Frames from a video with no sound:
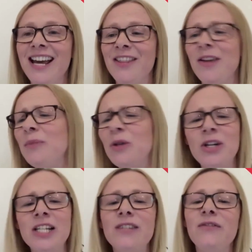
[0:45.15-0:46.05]
The
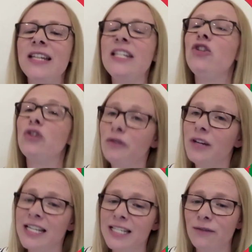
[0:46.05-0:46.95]
employer's invited you for
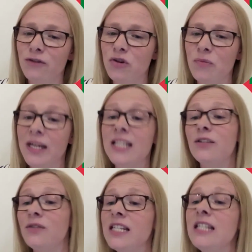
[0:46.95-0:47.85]
an interview because they've
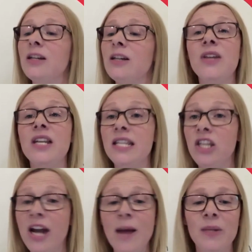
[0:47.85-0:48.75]
seen something in
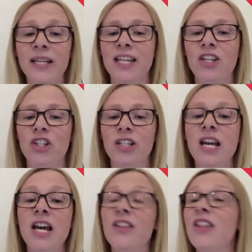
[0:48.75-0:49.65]
your application
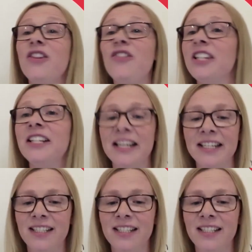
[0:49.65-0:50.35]
that they really like.